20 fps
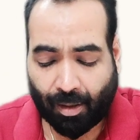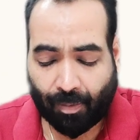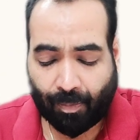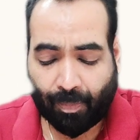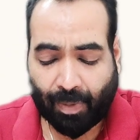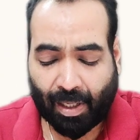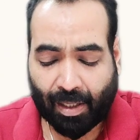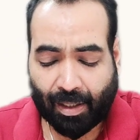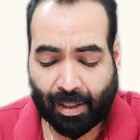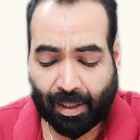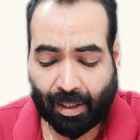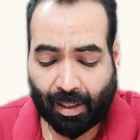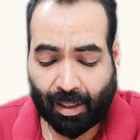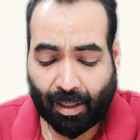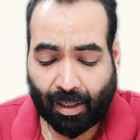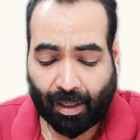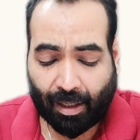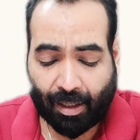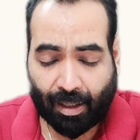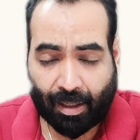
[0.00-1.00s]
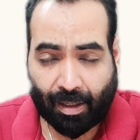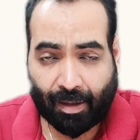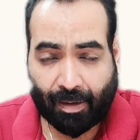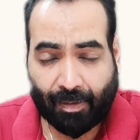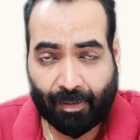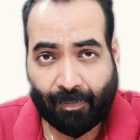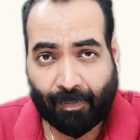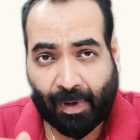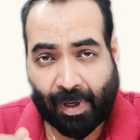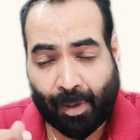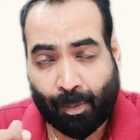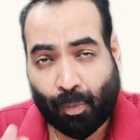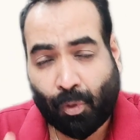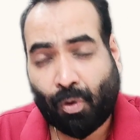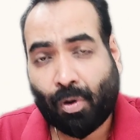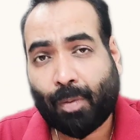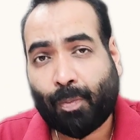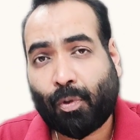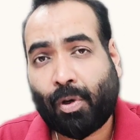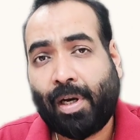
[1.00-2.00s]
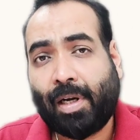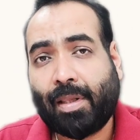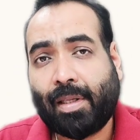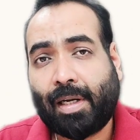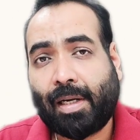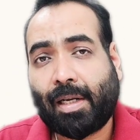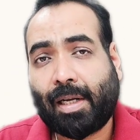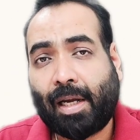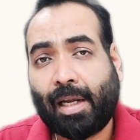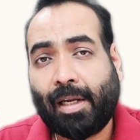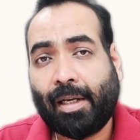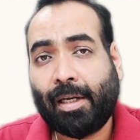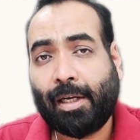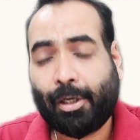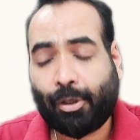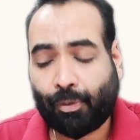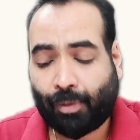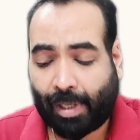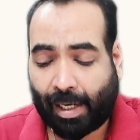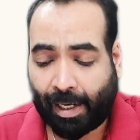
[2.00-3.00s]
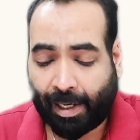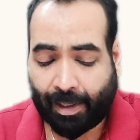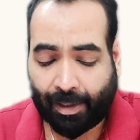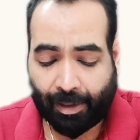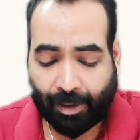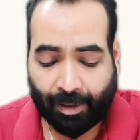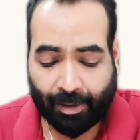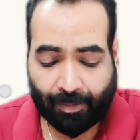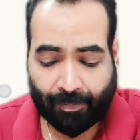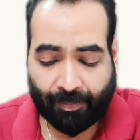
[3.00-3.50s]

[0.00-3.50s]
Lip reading: But one more point that I need to add here: